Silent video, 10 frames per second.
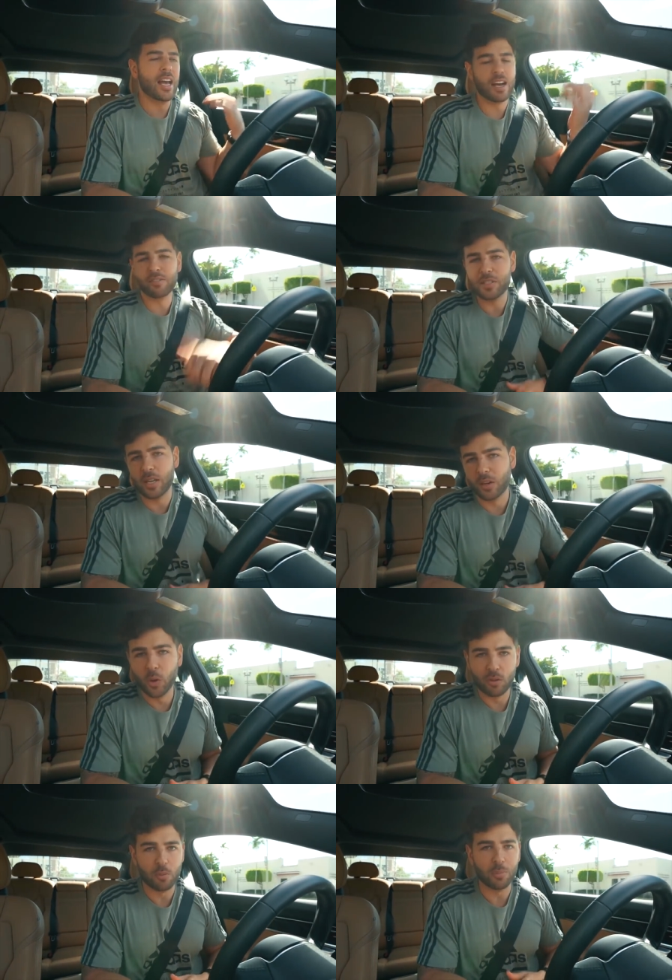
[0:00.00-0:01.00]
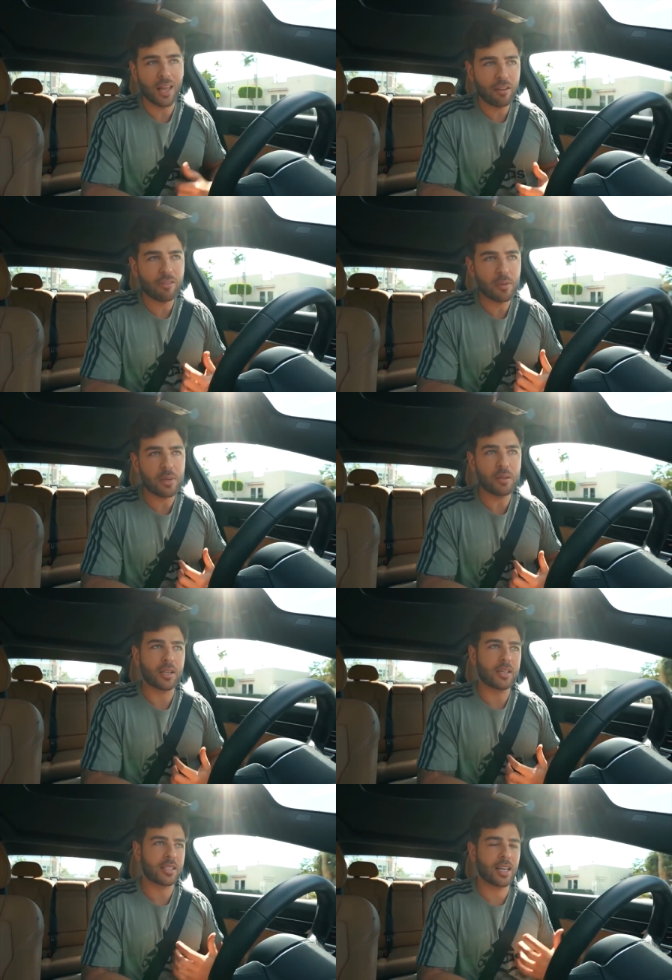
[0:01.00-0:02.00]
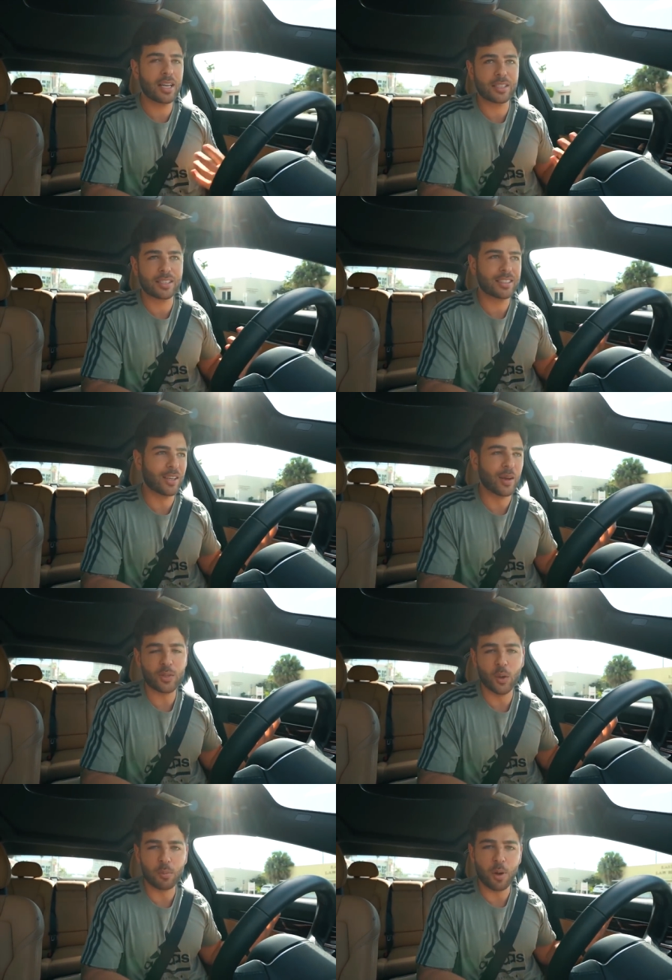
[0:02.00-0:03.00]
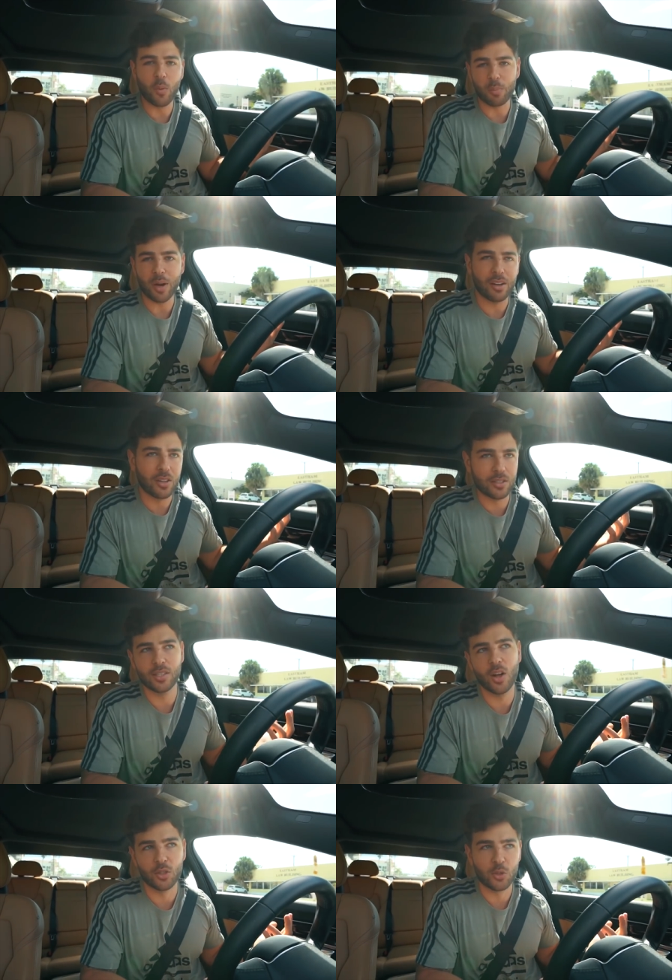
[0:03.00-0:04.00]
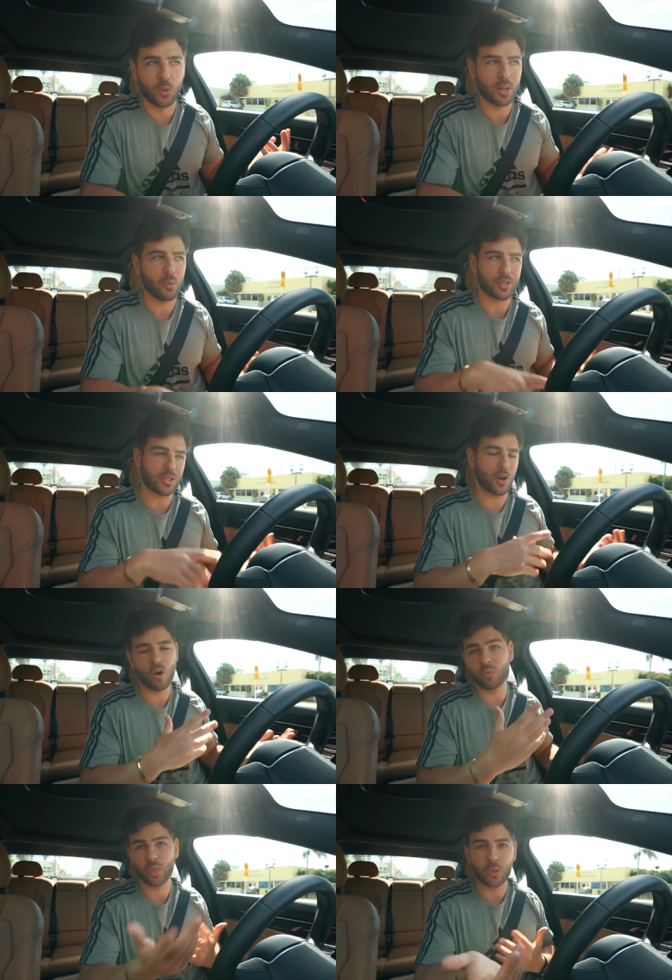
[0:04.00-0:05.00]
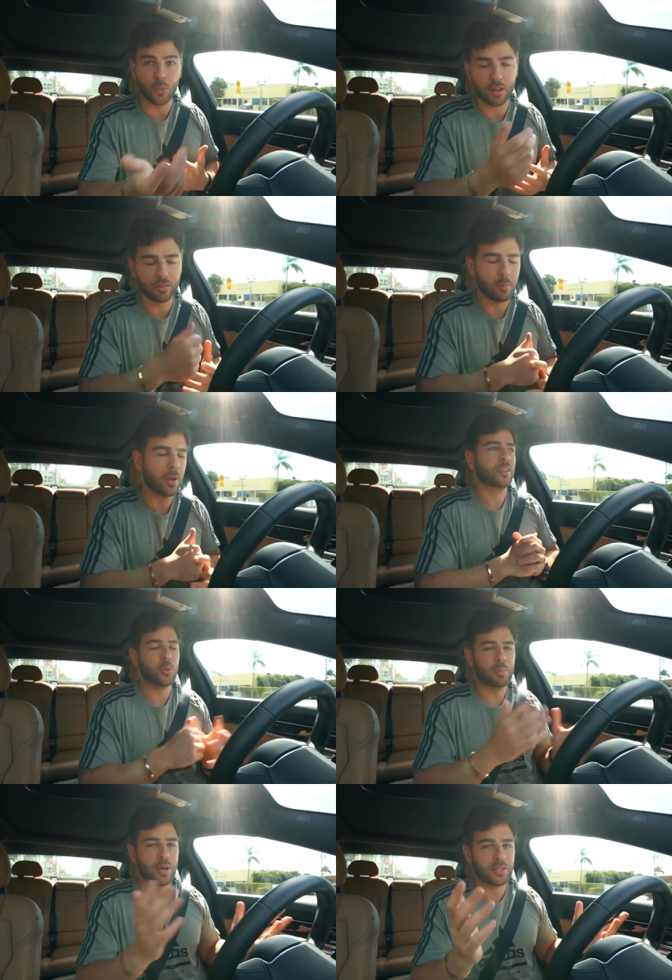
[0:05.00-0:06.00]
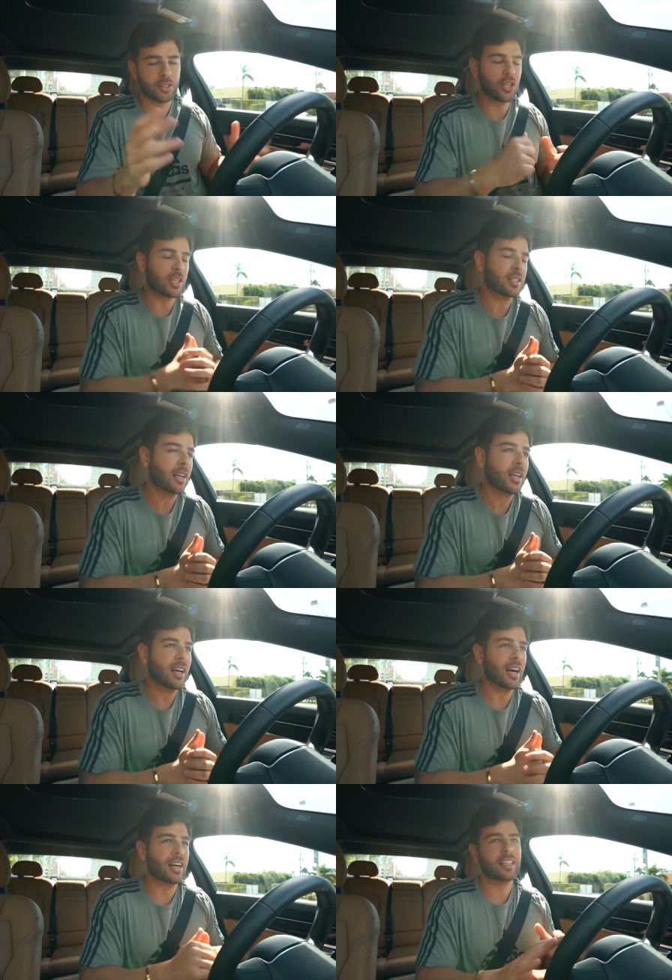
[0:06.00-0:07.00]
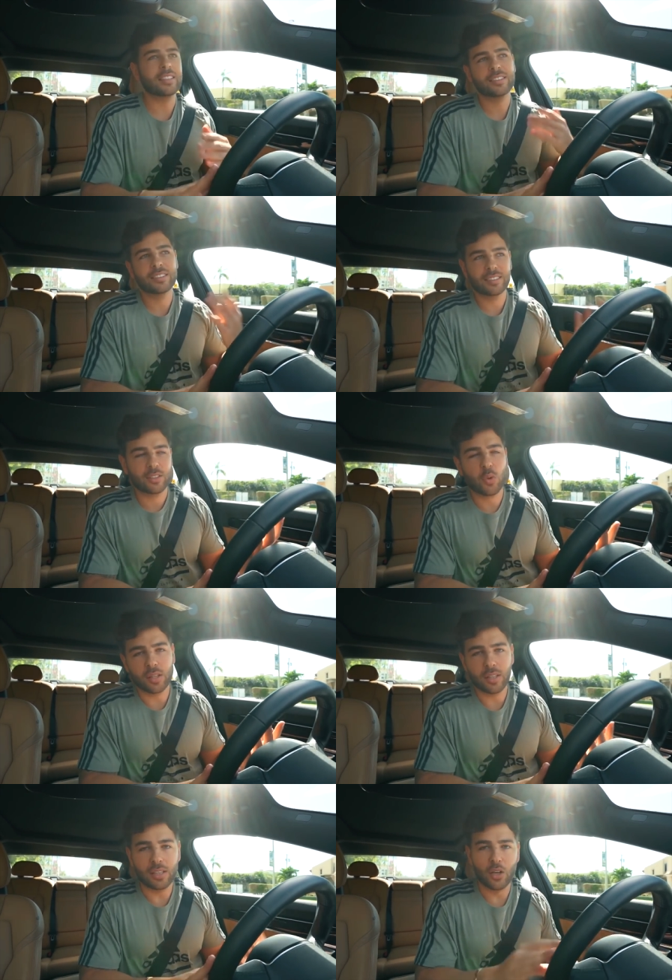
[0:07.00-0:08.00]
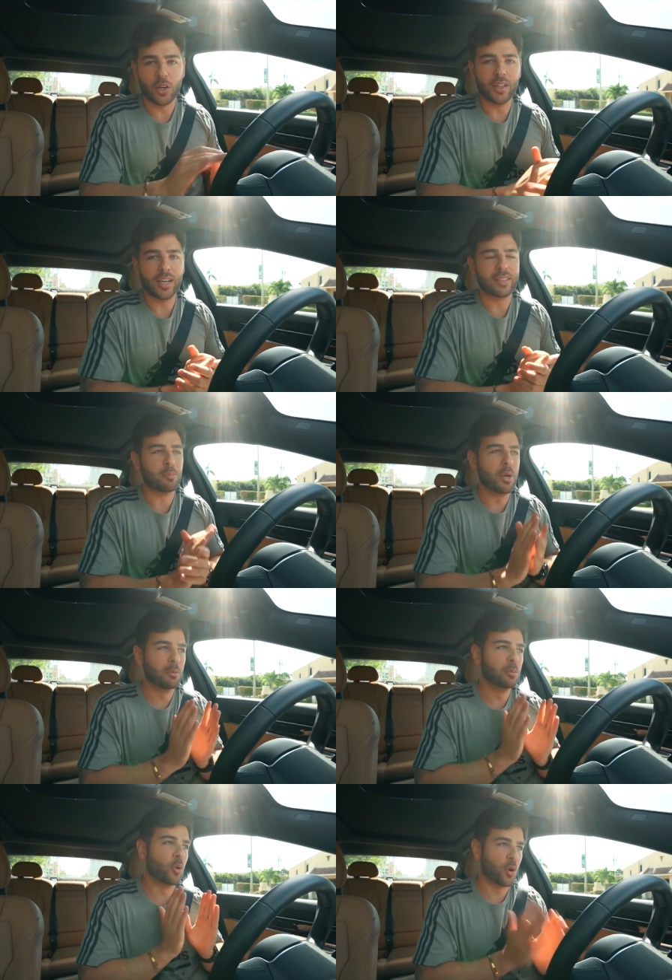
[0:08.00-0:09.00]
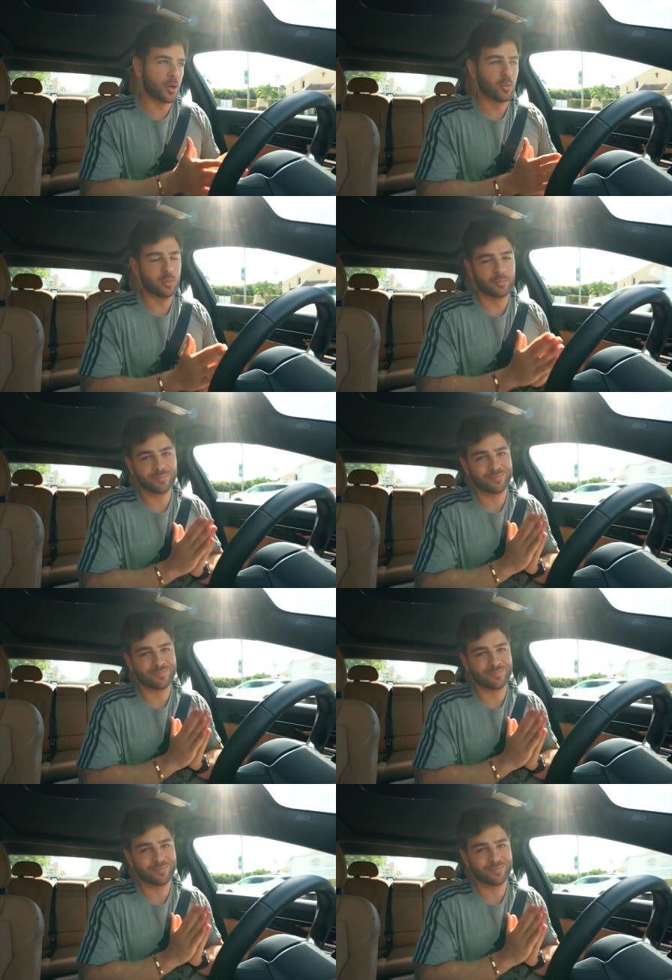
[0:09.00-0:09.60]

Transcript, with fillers: and every single one of them laughed at me because I, you know, I told them I want to buy one hundred dollars worth. I want to start off with three of them, three pairs of jeans. Uh, quickly learned that the minimum order